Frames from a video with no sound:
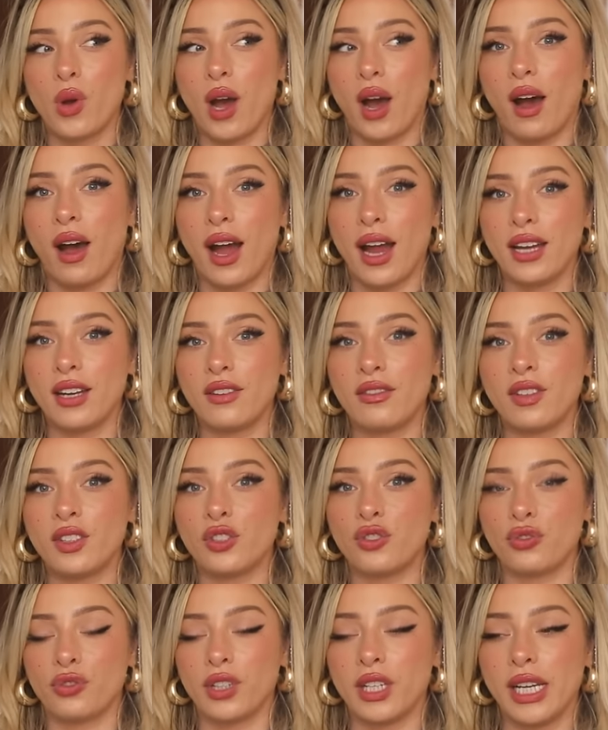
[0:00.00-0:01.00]
kind of
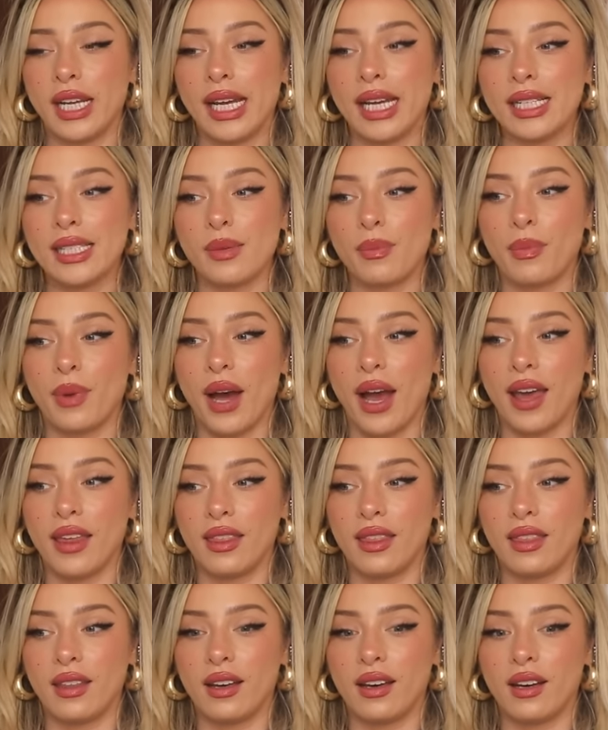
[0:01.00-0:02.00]
intrigued by
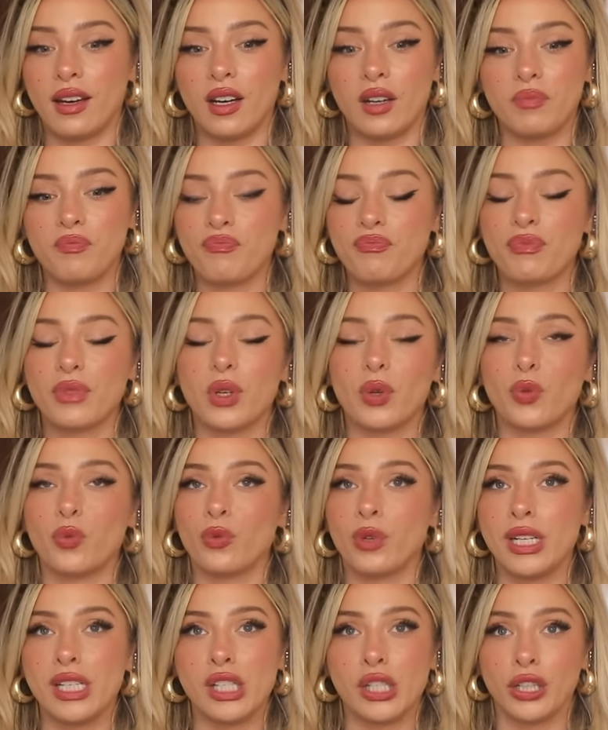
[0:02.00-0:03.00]
the
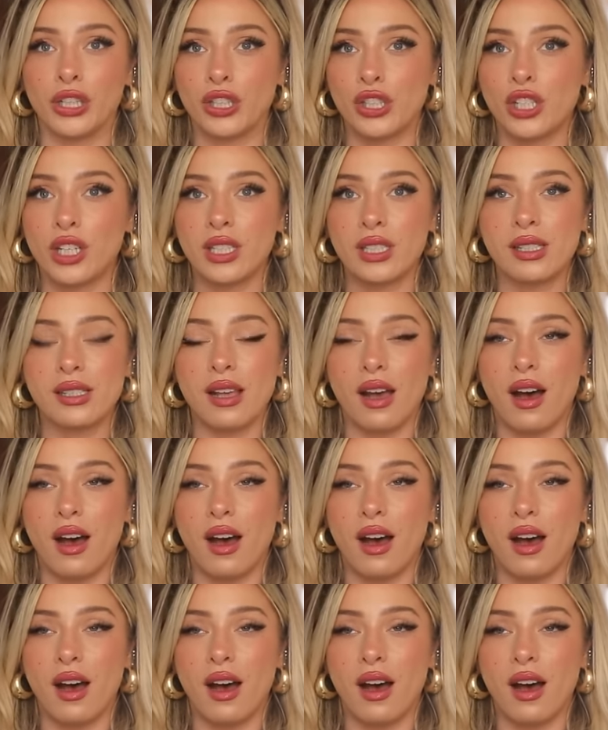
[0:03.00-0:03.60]
resurgence